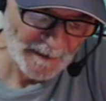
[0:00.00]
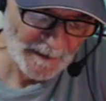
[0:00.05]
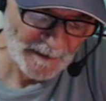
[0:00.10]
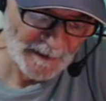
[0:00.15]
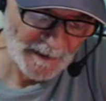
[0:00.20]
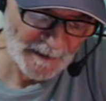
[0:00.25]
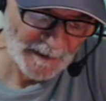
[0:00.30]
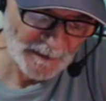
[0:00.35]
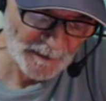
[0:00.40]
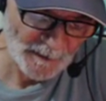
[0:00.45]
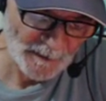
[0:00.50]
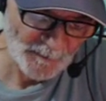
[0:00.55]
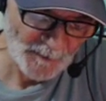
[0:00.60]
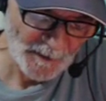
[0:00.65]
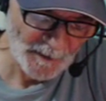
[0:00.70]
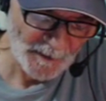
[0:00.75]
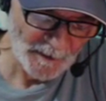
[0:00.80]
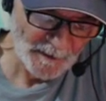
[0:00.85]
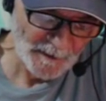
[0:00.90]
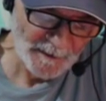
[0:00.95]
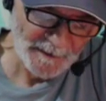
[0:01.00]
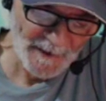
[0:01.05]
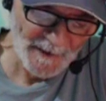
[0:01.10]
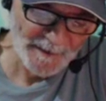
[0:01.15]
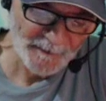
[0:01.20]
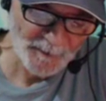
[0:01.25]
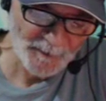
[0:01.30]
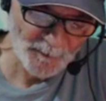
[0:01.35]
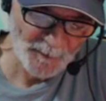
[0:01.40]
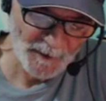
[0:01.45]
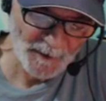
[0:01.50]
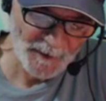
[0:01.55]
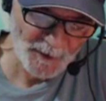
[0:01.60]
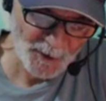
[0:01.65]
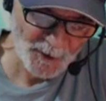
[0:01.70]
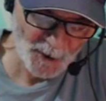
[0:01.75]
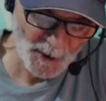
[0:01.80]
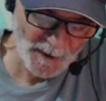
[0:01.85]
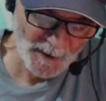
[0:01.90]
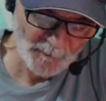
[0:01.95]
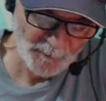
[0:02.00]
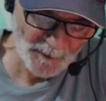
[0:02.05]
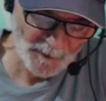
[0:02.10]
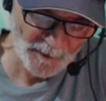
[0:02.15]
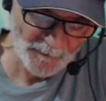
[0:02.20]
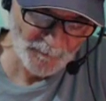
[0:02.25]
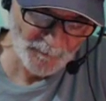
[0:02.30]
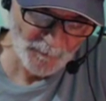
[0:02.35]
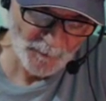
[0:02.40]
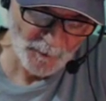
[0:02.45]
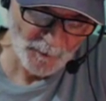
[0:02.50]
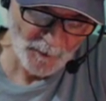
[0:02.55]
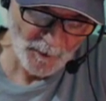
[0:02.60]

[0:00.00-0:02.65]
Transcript: kingdom not to be ashamed of.